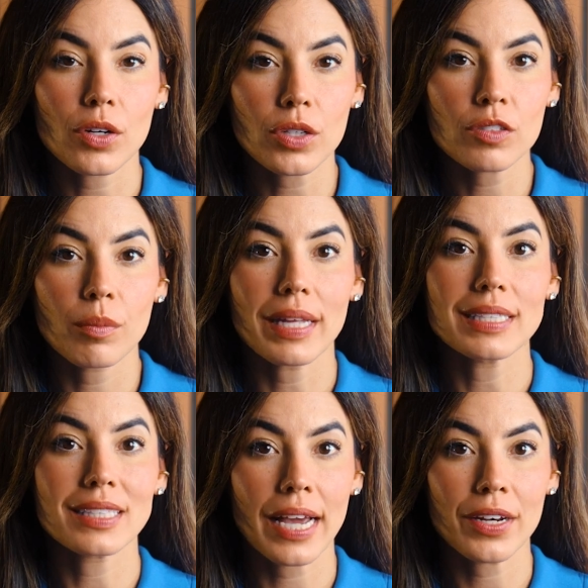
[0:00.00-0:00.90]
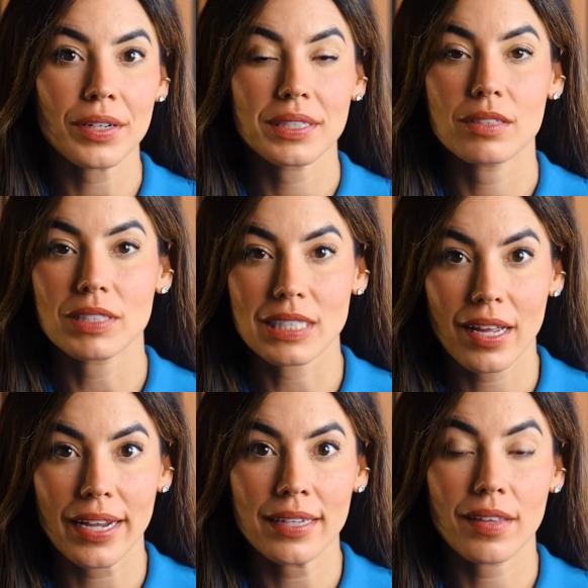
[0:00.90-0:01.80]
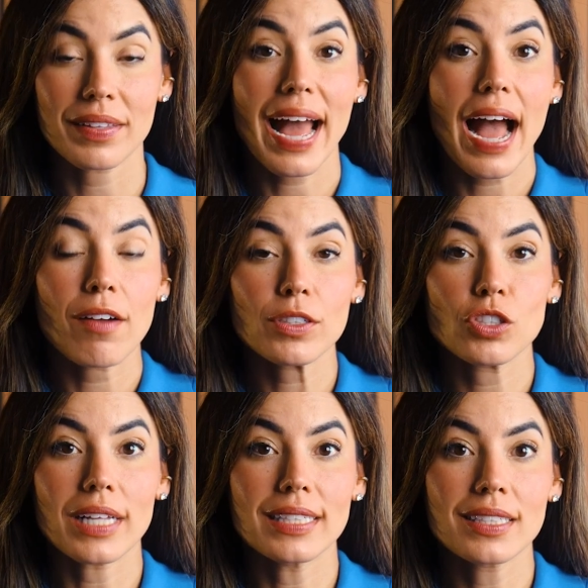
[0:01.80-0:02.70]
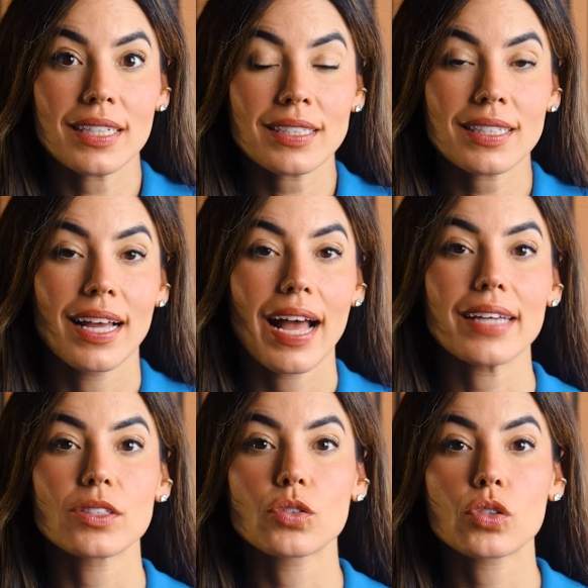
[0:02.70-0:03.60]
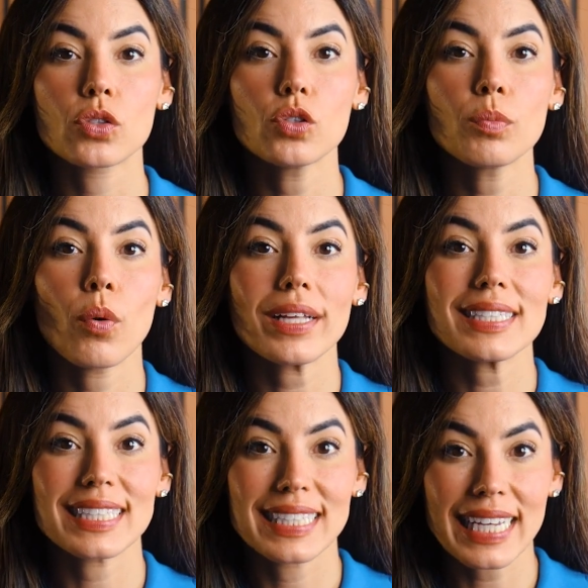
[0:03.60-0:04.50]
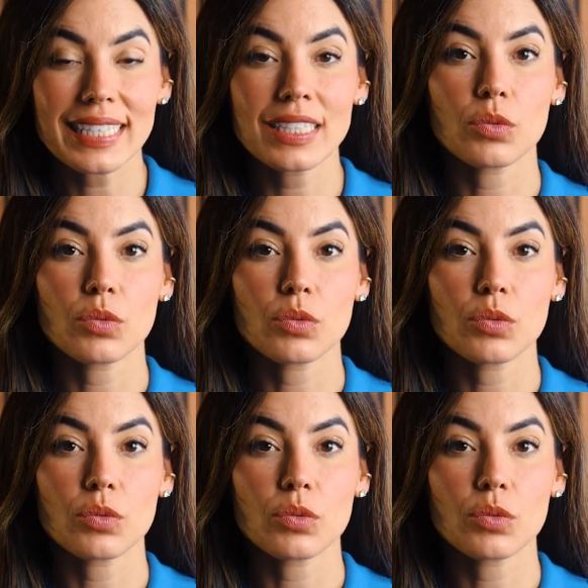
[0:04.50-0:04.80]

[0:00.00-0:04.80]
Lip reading: heard from an insider at Invisalign that the average dentist has 2.6